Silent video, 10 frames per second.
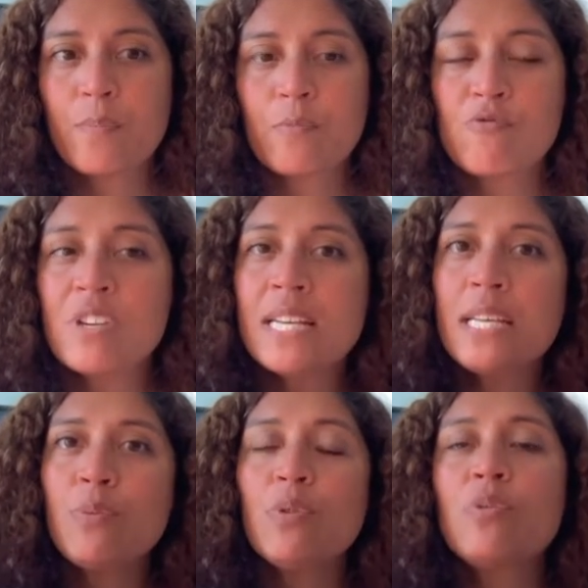
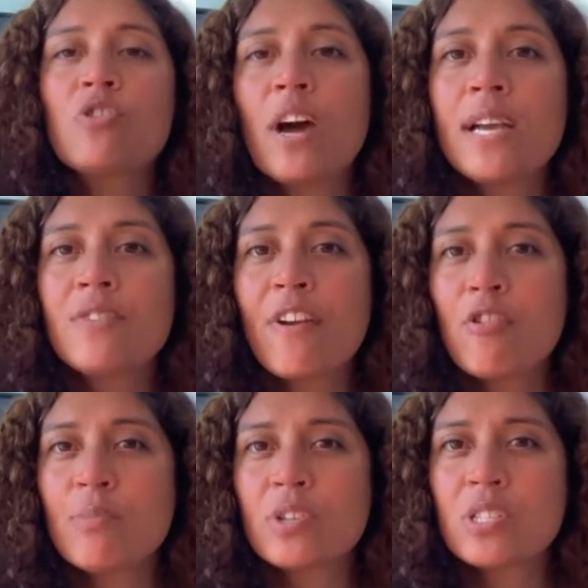Really, we tried
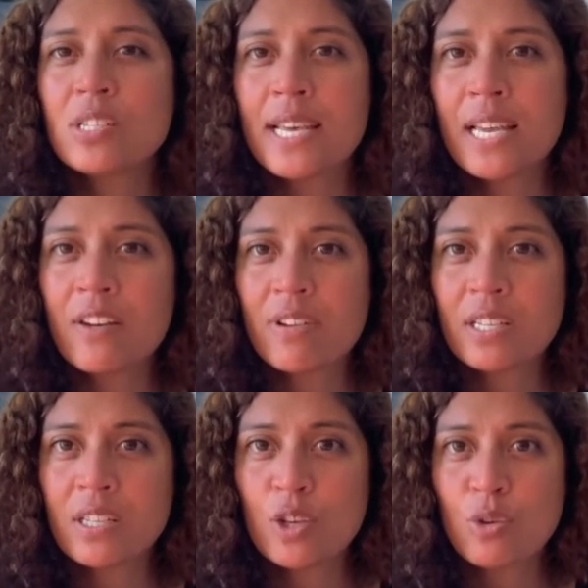very much to tailor it
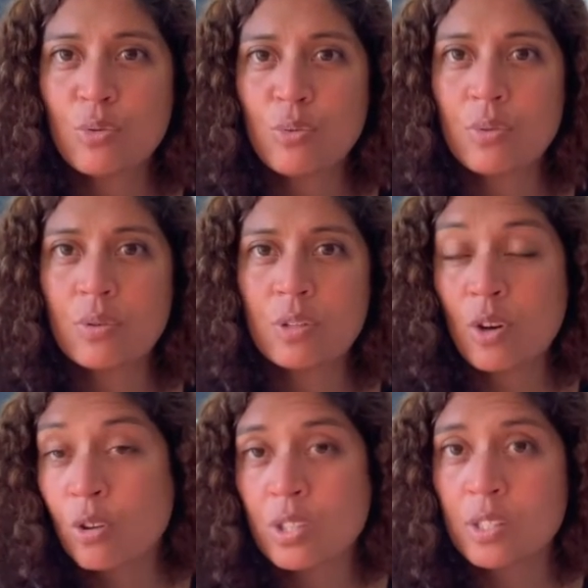to who the
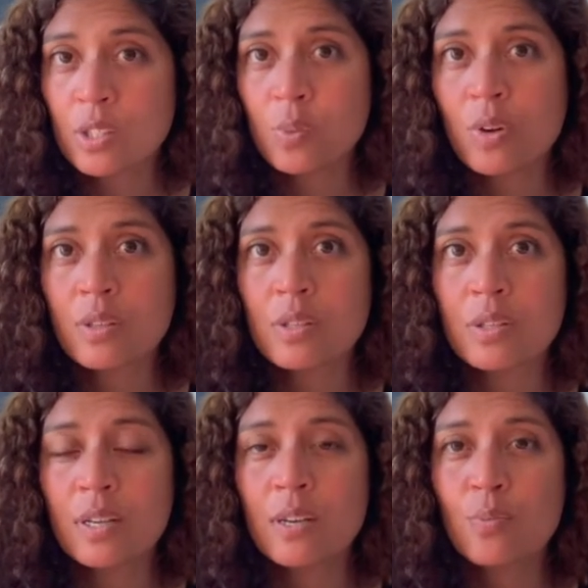audience was
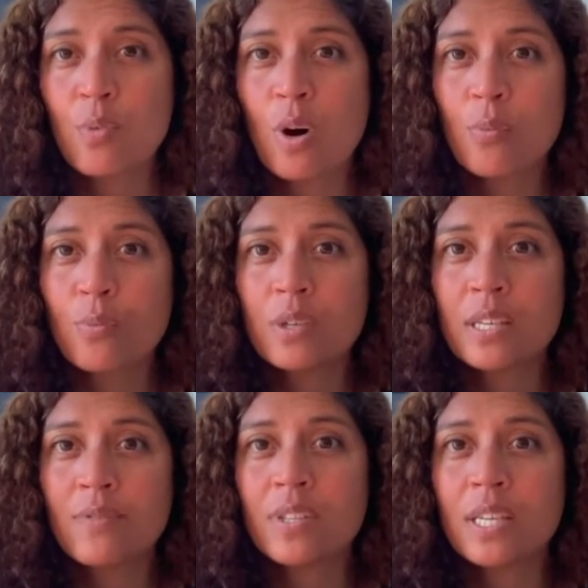and what would
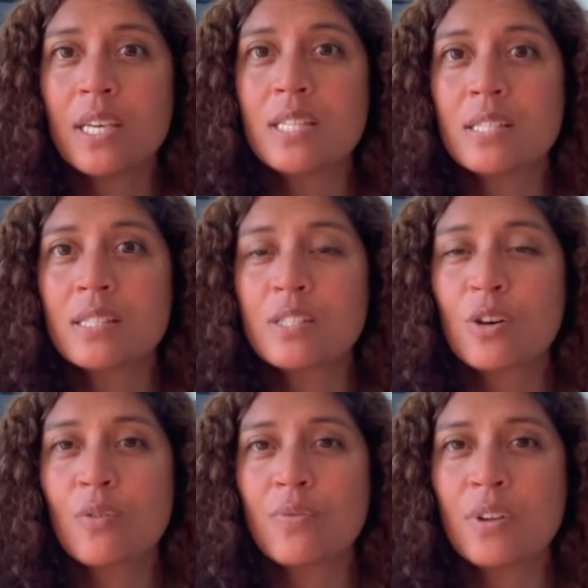give the kids
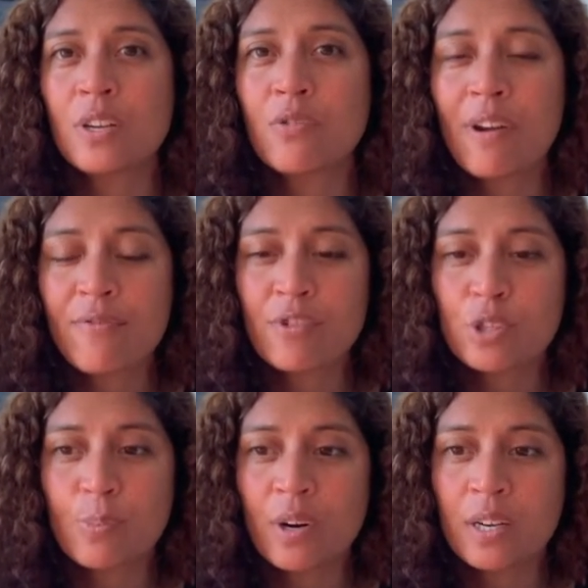sort of, you know,
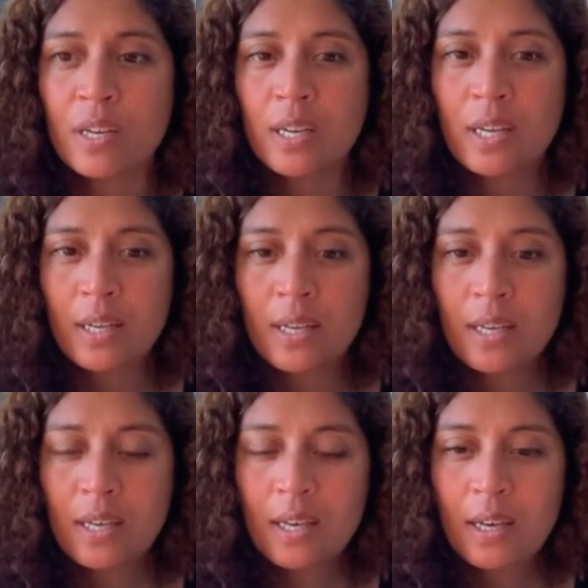reference point.
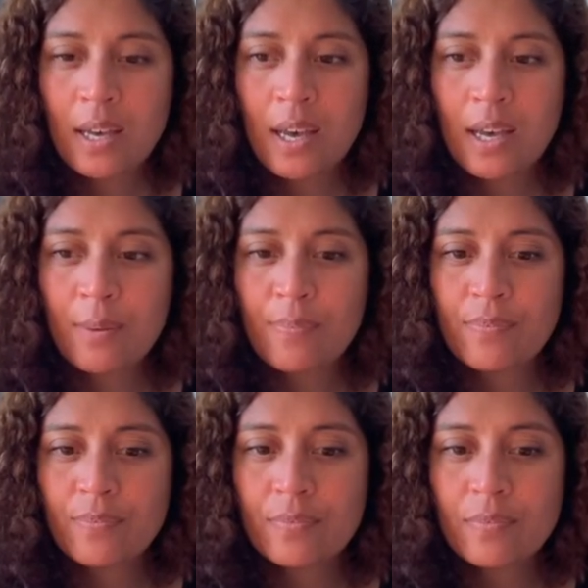
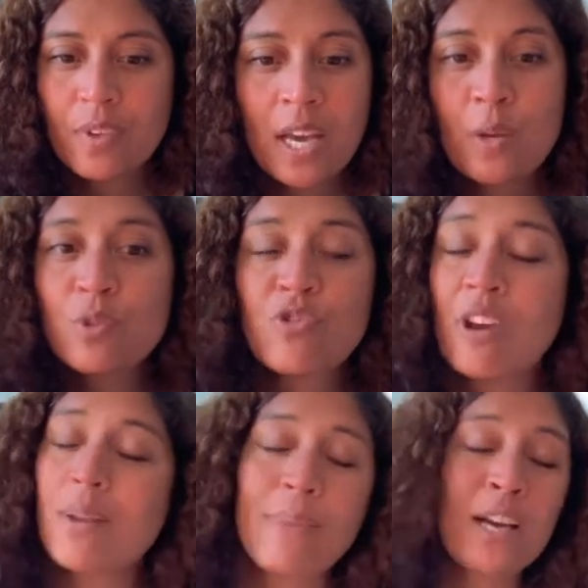And it was
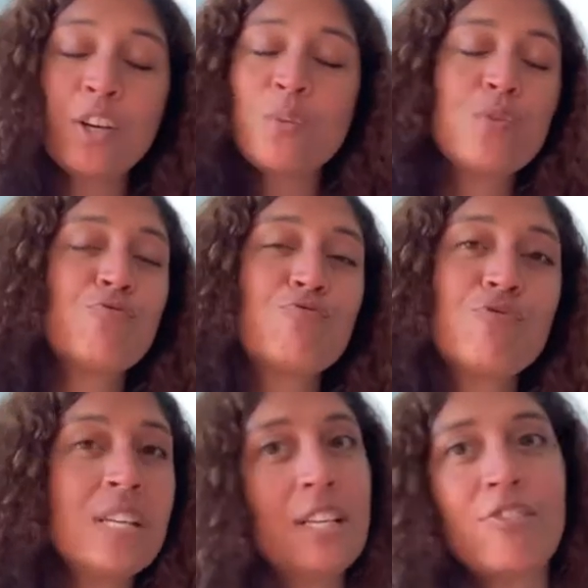great. Mango was
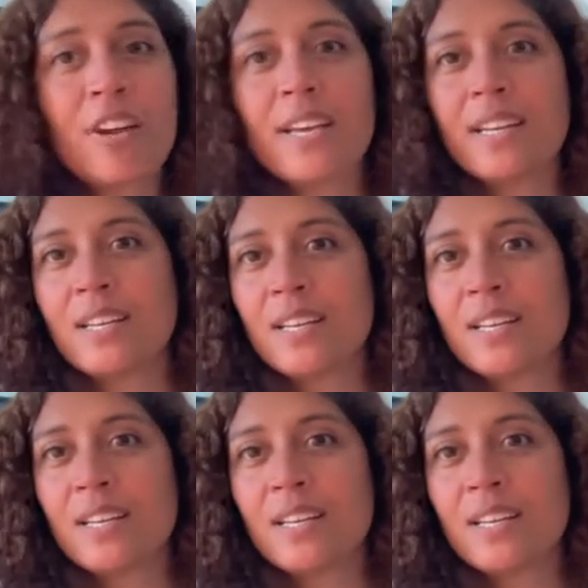really great.